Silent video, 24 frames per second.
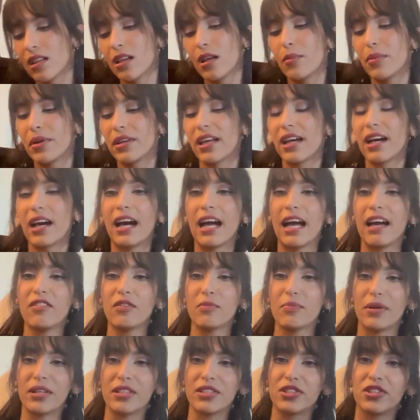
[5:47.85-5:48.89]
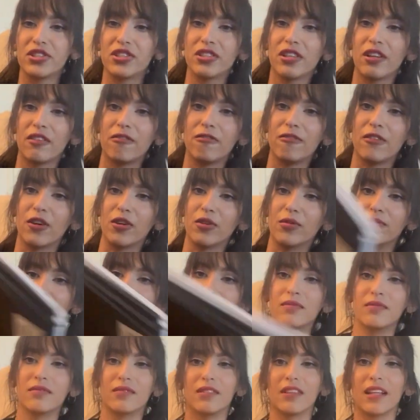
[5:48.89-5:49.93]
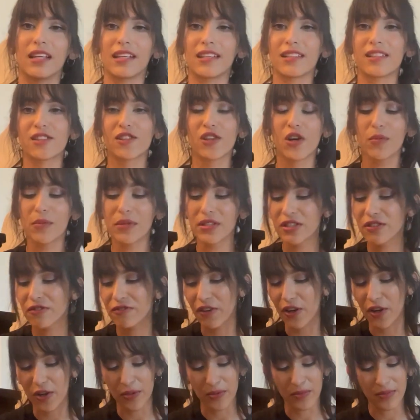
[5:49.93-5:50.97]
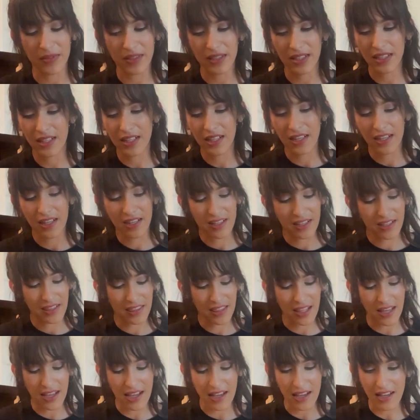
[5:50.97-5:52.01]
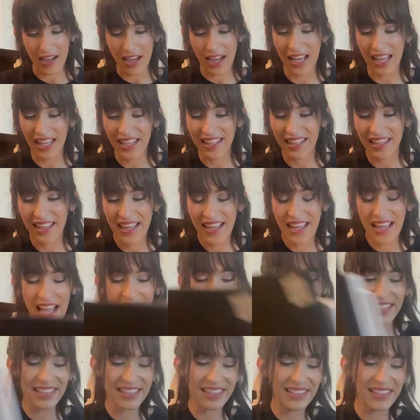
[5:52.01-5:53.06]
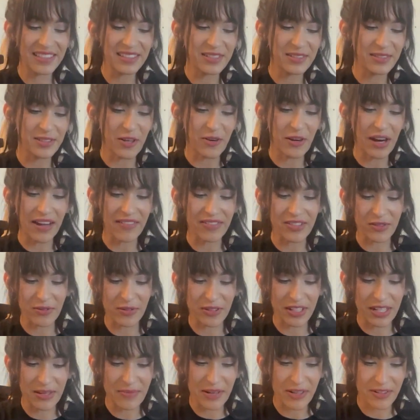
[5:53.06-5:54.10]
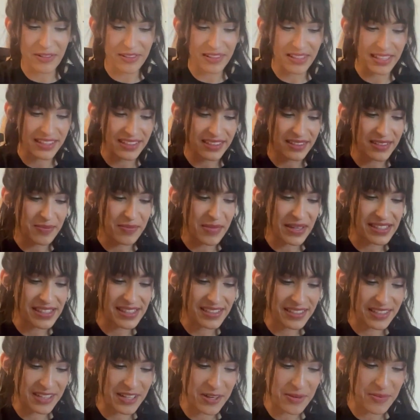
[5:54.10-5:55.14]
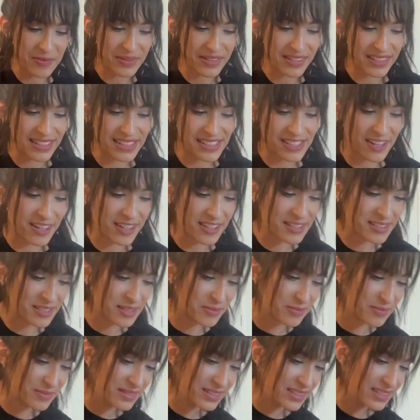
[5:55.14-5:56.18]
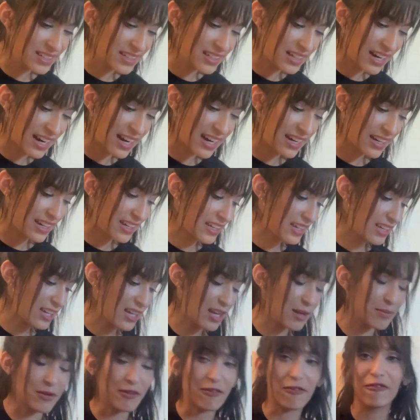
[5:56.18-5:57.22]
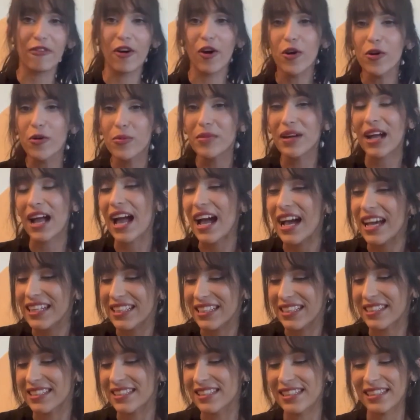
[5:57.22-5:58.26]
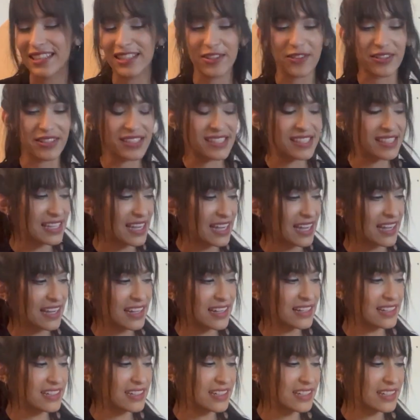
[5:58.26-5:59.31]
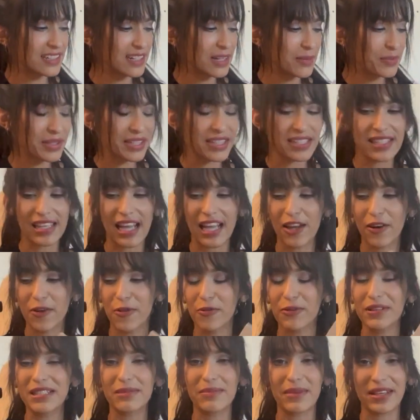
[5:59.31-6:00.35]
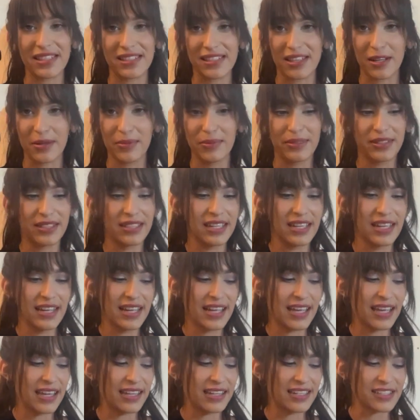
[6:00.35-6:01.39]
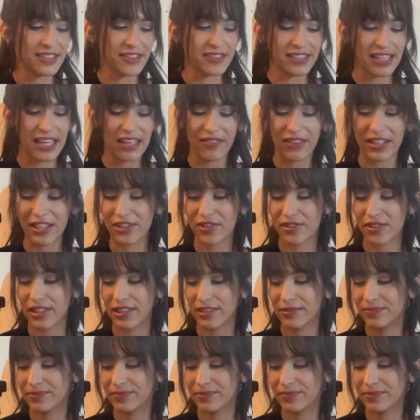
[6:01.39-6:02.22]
But yeah, I have a bunch of foam. Like so much foam that I don't have to worry about like messing up. It's awesome. I am a foam addict, you could say, because I always mess up and it's good to have extra.